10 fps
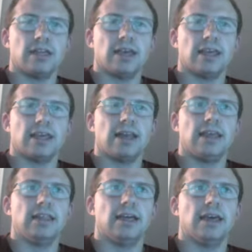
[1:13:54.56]
like can
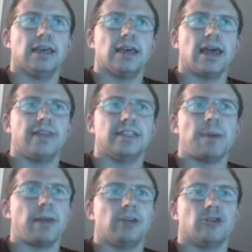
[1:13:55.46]
he like again? This is
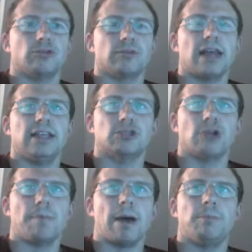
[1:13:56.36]
about like just can he
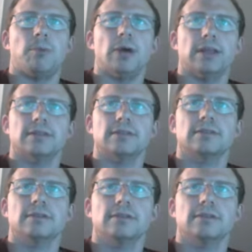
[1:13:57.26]
scrape out points?